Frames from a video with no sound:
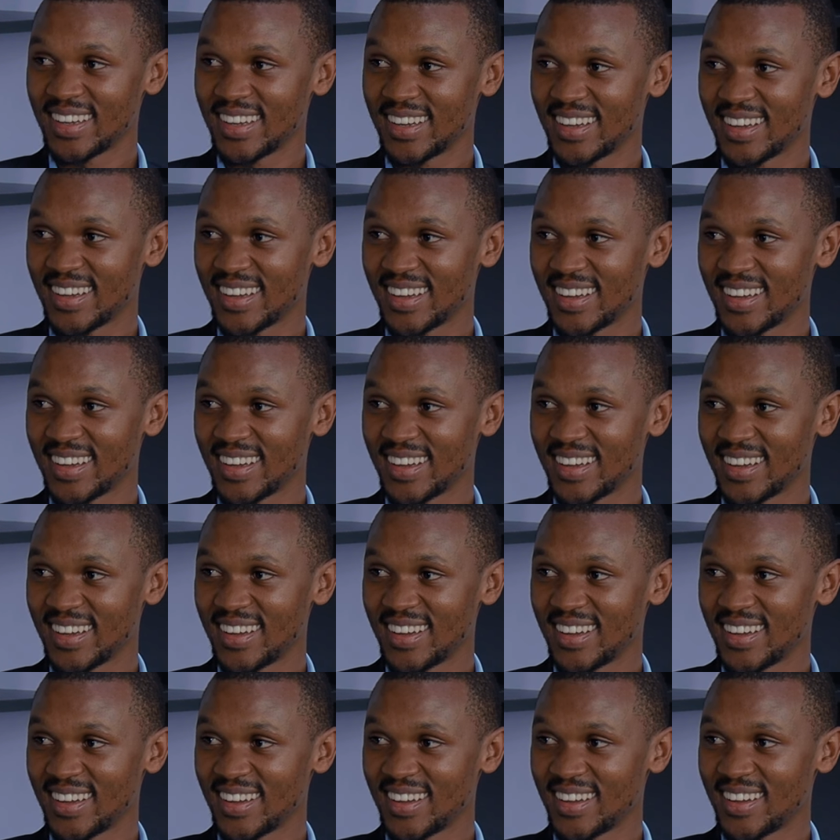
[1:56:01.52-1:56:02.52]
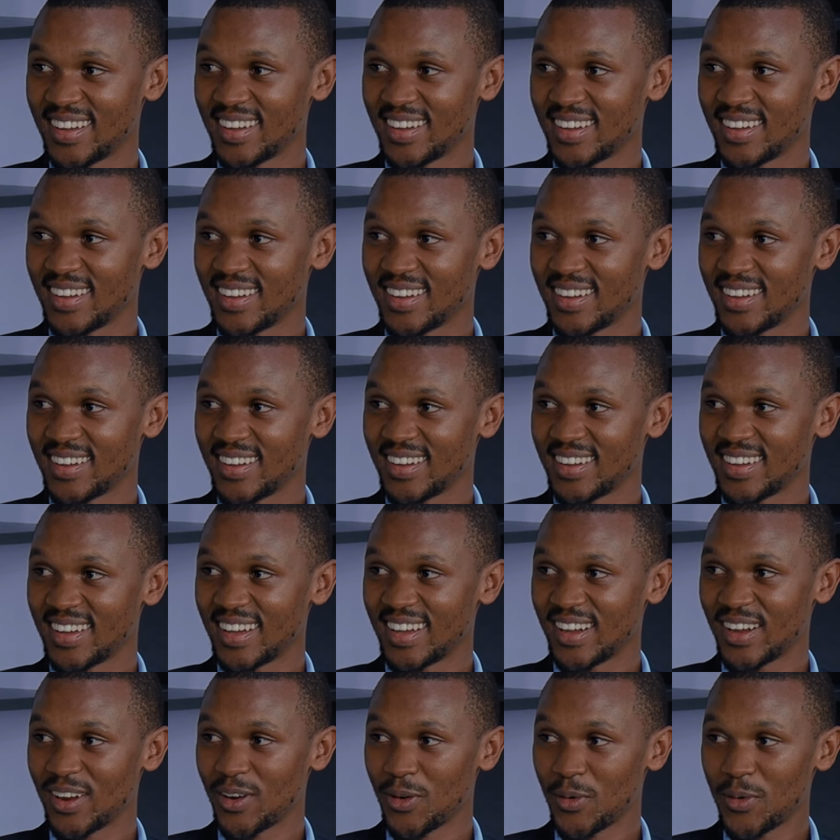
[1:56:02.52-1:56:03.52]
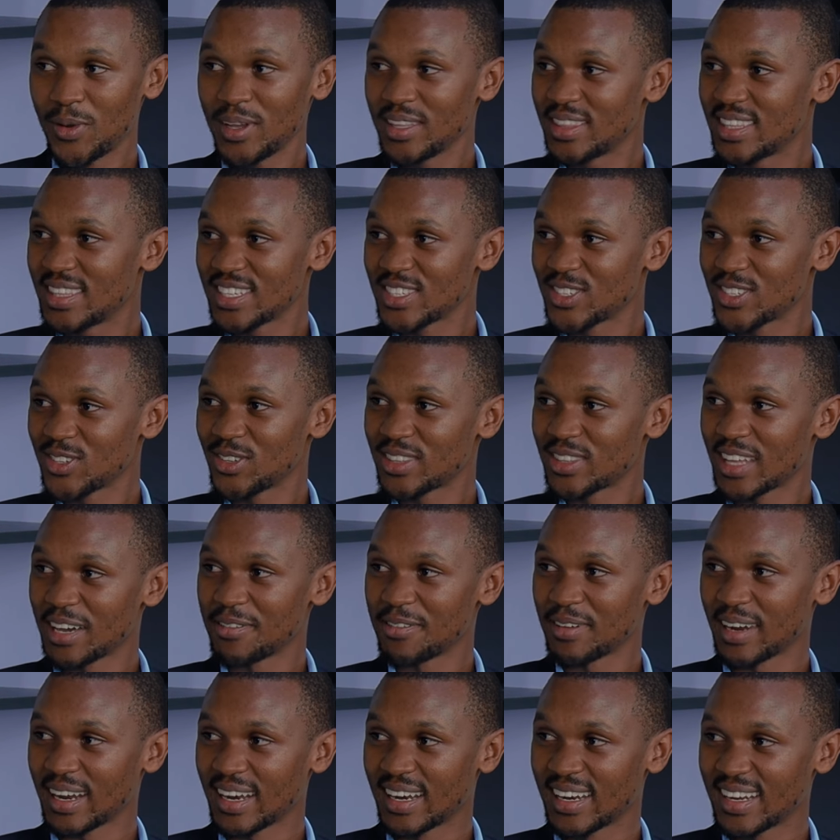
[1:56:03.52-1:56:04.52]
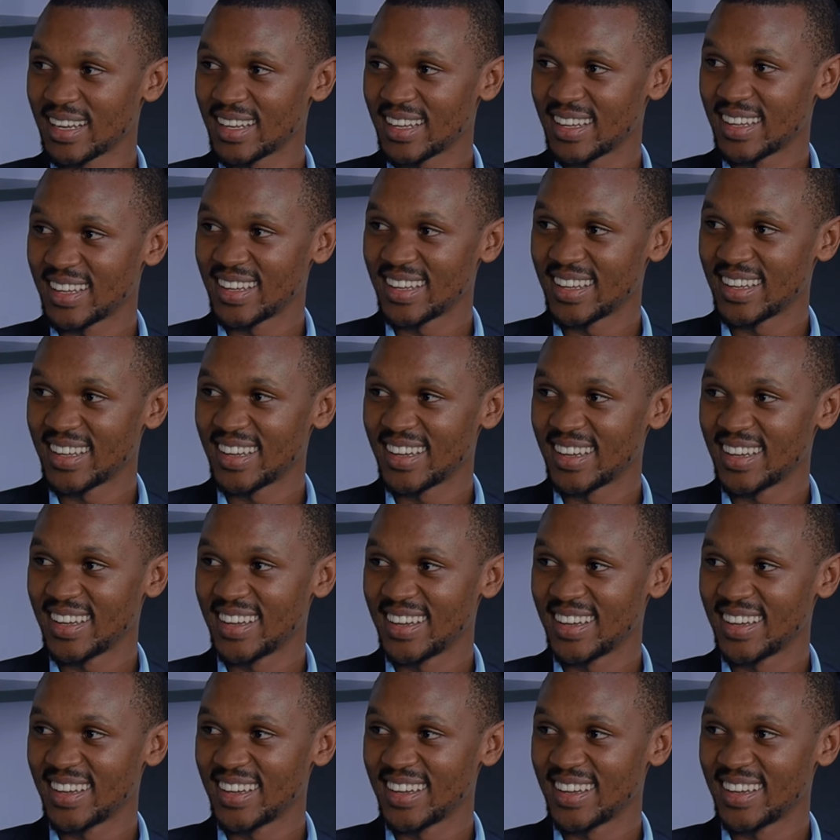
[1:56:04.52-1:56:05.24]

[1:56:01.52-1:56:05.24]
But they know that is serious. That Wheat is, is not a friend.